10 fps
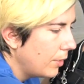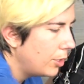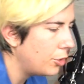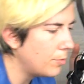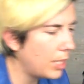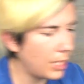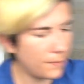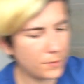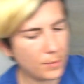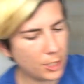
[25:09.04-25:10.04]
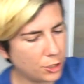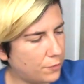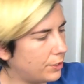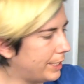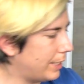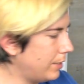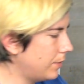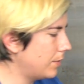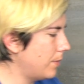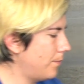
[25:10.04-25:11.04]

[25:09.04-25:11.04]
you might have to measure for this.